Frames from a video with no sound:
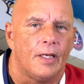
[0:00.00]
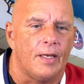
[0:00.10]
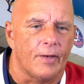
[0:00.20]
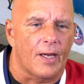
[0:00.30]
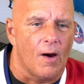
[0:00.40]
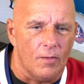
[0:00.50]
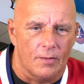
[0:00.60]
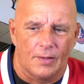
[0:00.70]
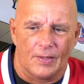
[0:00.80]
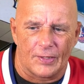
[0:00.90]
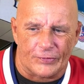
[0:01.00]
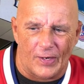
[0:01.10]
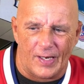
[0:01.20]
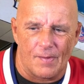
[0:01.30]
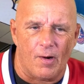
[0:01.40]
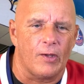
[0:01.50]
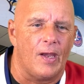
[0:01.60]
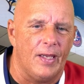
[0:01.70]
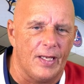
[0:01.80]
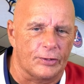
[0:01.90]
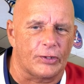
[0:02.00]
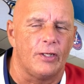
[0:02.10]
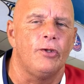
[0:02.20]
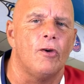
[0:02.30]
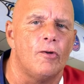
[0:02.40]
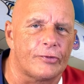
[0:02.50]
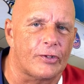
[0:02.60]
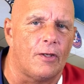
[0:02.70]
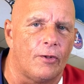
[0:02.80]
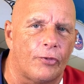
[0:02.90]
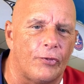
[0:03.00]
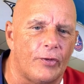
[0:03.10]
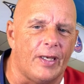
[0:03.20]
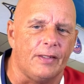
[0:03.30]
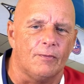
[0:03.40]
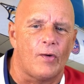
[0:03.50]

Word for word: Here we go. Let's talk about the NHL news uh, today.